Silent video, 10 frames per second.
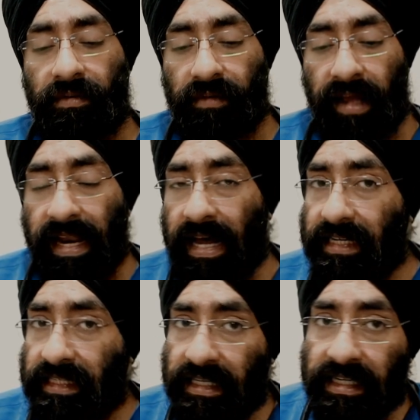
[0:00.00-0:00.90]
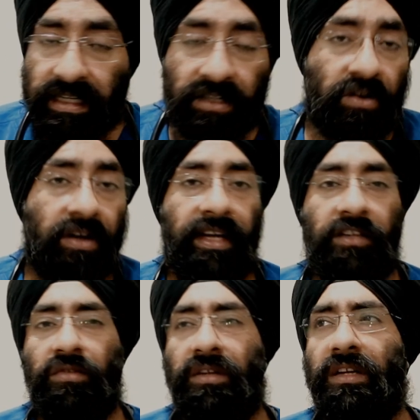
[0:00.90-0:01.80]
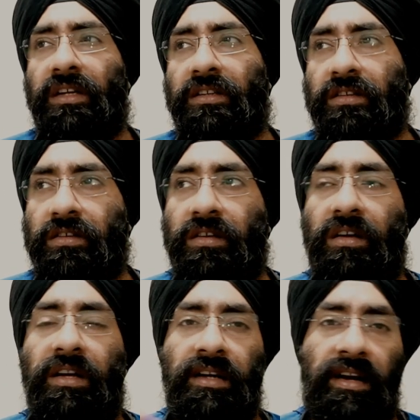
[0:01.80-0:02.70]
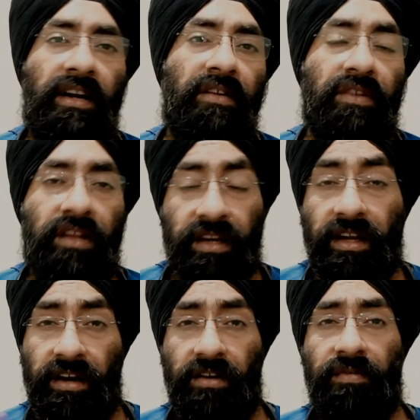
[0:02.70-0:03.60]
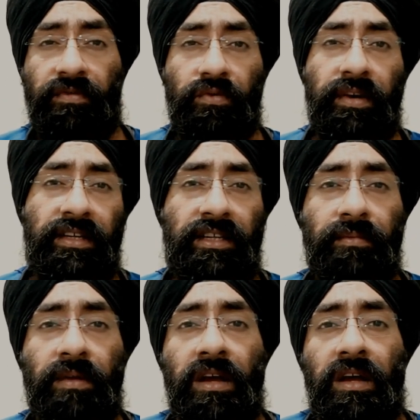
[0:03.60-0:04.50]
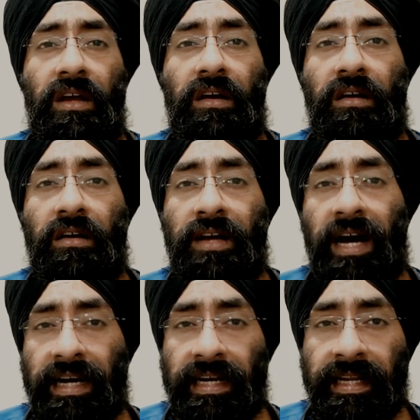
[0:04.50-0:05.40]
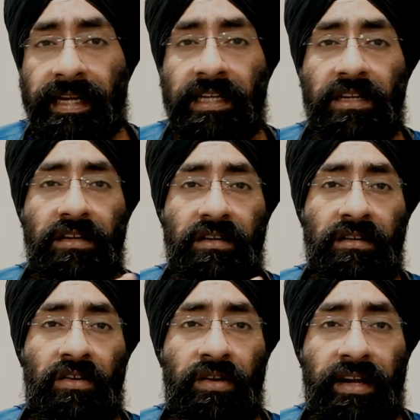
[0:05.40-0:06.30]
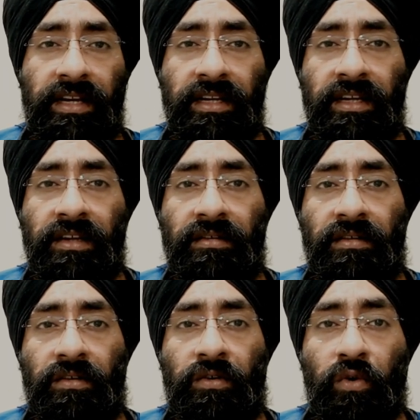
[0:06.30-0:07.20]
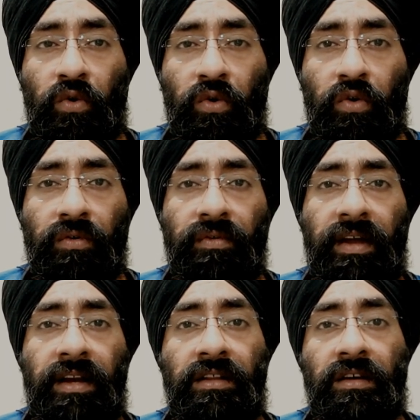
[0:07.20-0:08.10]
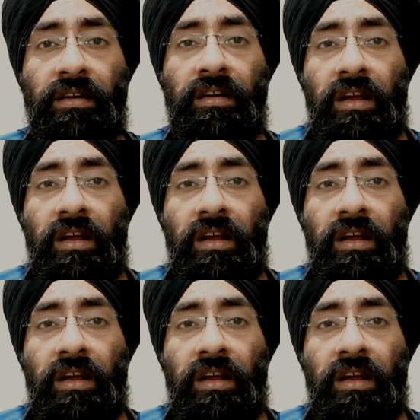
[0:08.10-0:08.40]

L-arginine does not actually interact with any kind of food except garlic or any clove and other